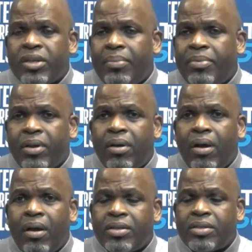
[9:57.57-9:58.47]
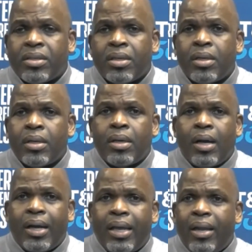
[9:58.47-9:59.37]
Their guards uh,
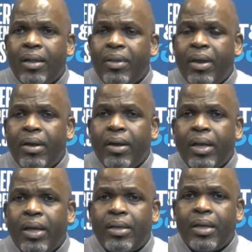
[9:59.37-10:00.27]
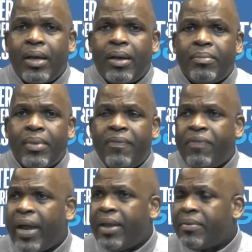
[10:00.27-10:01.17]
get in there and they
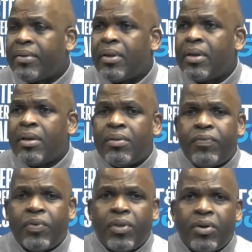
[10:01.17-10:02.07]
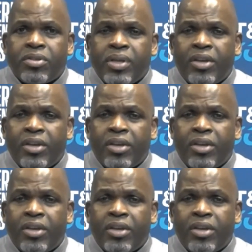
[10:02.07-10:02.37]
fight for those extra